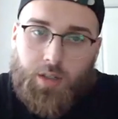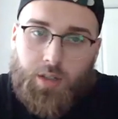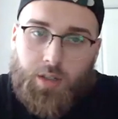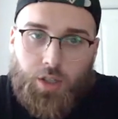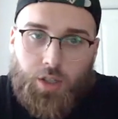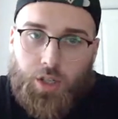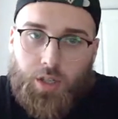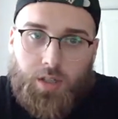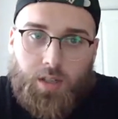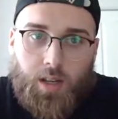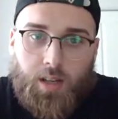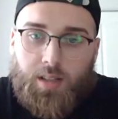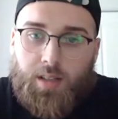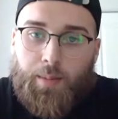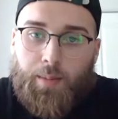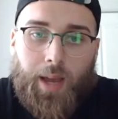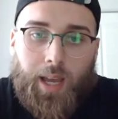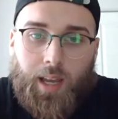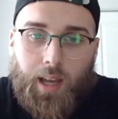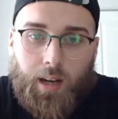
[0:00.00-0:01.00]
just doesn't
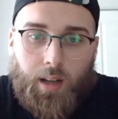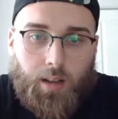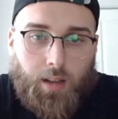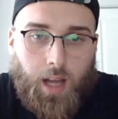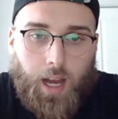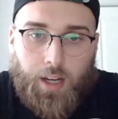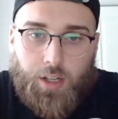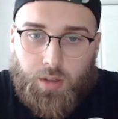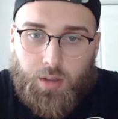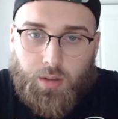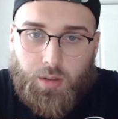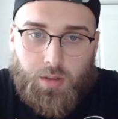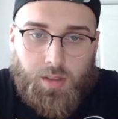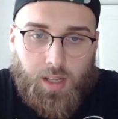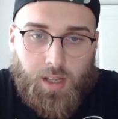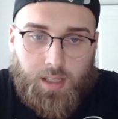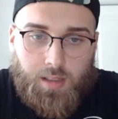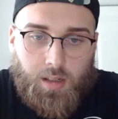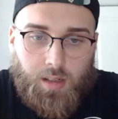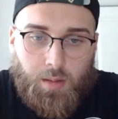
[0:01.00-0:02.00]
make any logical
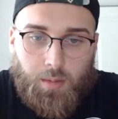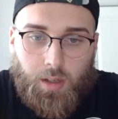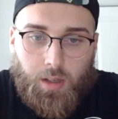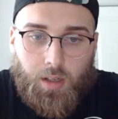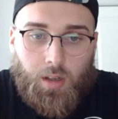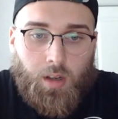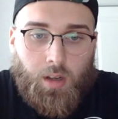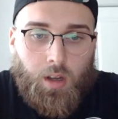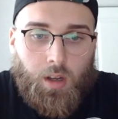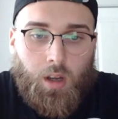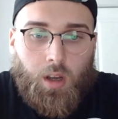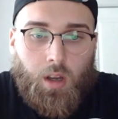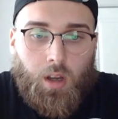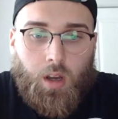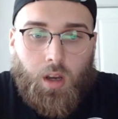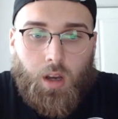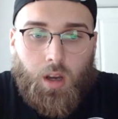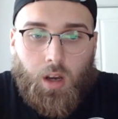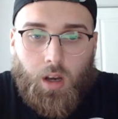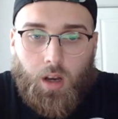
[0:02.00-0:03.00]
sense to me.
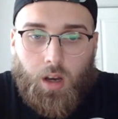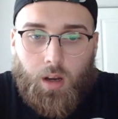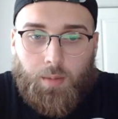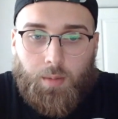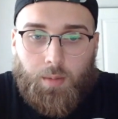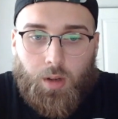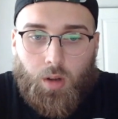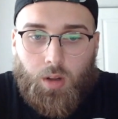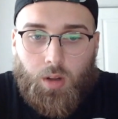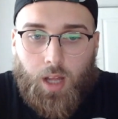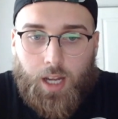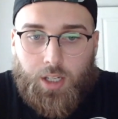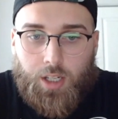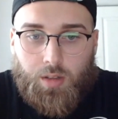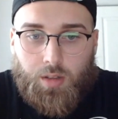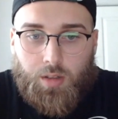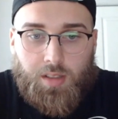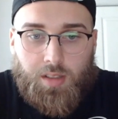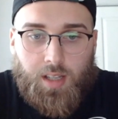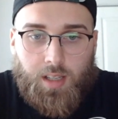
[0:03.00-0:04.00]
No logical
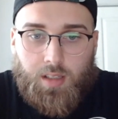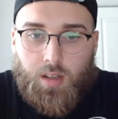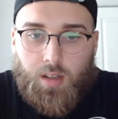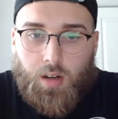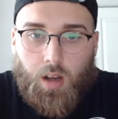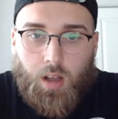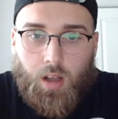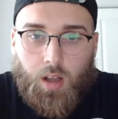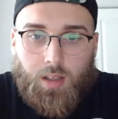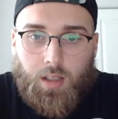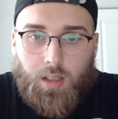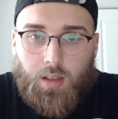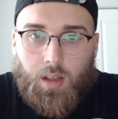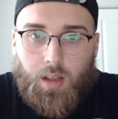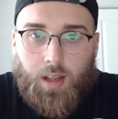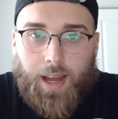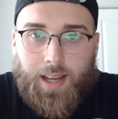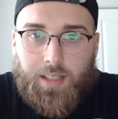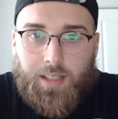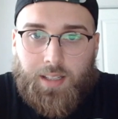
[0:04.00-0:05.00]
sense at all. And then the
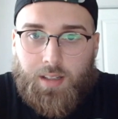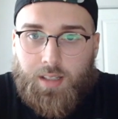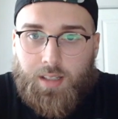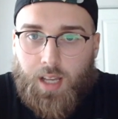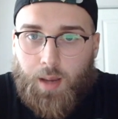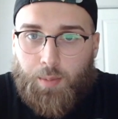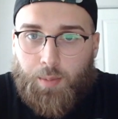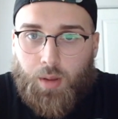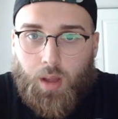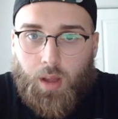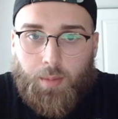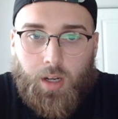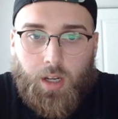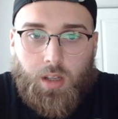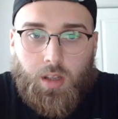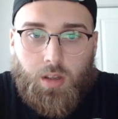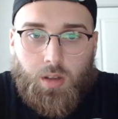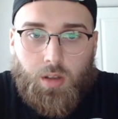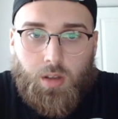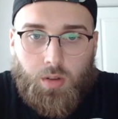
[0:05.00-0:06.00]
last example I'm going to
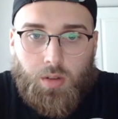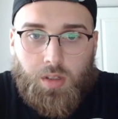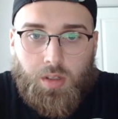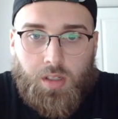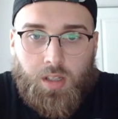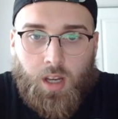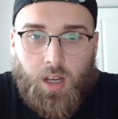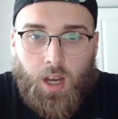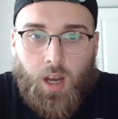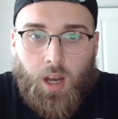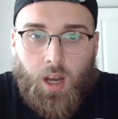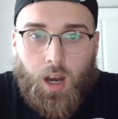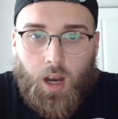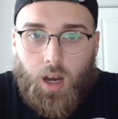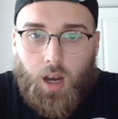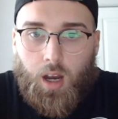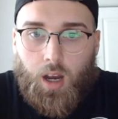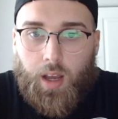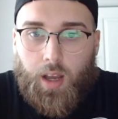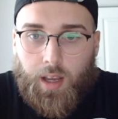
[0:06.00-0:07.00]
use
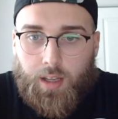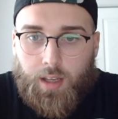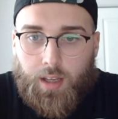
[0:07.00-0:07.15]
is